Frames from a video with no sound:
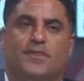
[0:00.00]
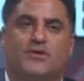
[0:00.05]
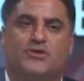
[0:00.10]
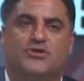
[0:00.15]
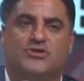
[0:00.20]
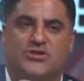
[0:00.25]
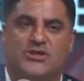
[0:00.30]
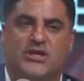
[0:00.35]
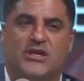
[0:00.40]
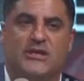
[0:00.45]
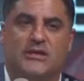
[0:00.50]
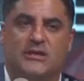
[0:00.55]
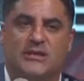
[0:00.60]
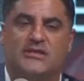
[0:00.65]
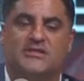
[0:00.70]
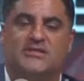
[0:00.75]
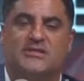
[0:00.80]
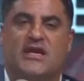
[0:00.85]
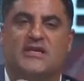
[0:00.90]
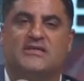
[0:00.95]
she at
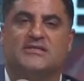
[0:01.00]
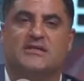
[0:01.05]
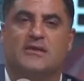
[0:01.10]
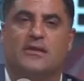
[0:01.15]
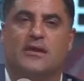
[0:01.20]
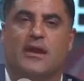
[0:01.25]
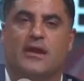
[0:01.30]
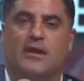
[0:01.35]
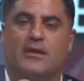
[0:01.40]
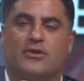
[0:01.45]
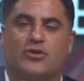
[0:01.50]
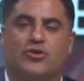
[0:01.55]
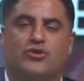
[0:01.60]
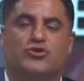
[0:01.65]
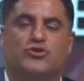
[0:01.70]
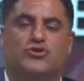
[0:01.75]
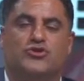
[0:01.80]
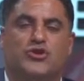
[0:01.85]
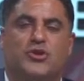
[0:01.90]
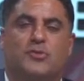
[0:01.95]
least got, uh,
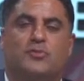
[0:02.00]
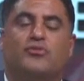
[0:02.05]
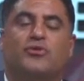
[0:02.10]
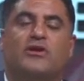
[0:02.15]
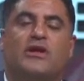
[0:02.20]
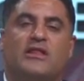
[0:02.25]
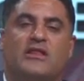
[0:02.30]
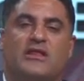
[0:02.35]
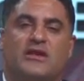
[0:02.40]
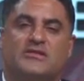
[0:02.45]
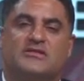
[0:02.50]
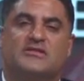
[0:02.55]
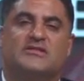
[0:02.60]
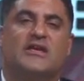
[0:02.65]
she could breathe a